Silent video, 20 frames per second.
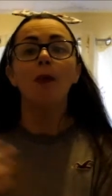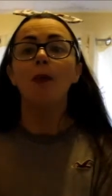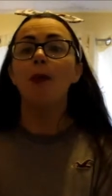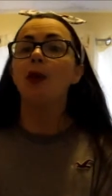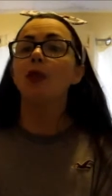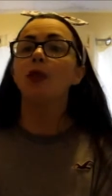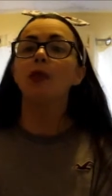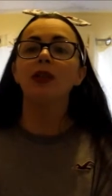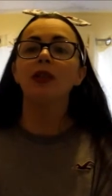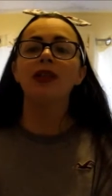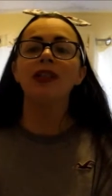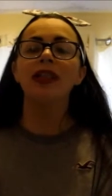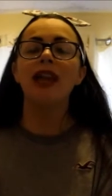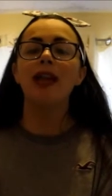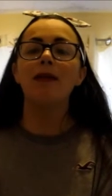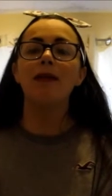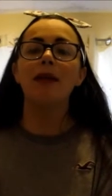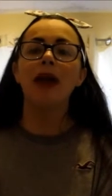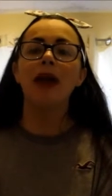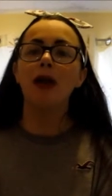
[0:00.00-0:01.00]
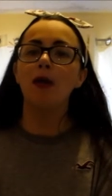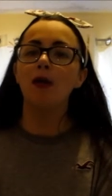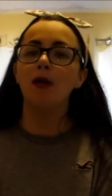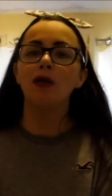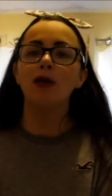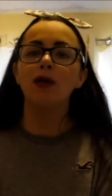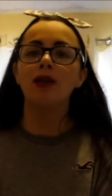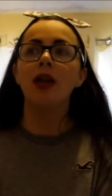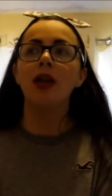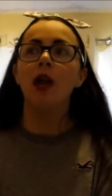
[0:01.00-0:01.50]
Both were the same
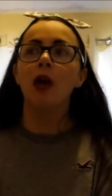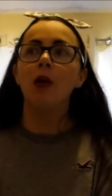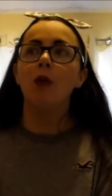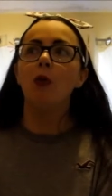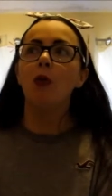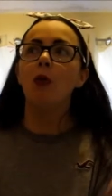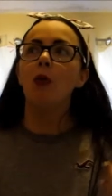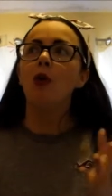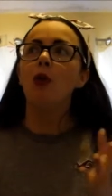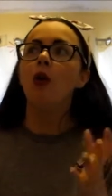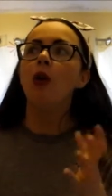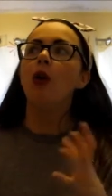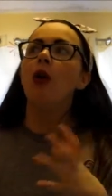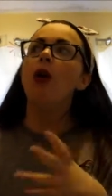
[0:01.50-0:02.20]
hours but